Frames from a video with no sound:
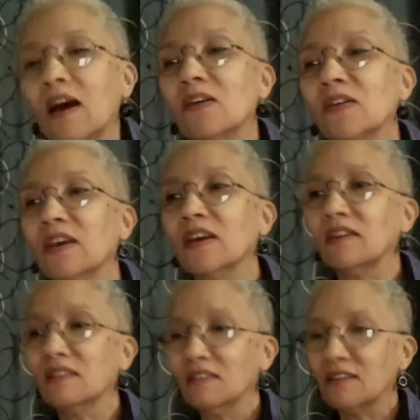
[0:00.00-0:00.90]
okay.
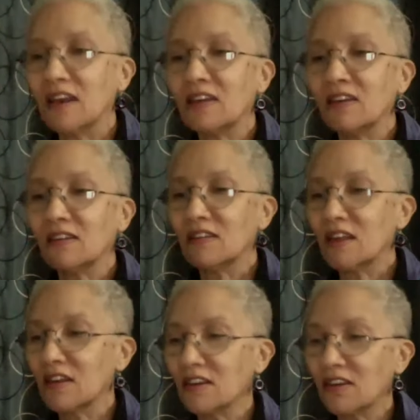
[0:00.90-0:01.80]
Yeah.
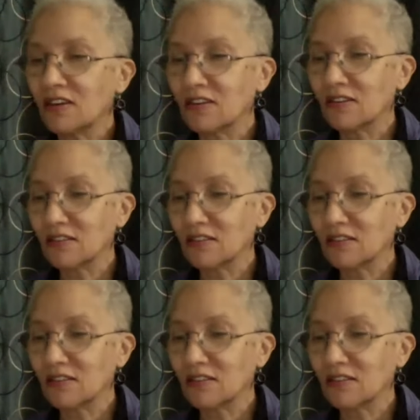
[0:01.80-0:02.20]
Thank you.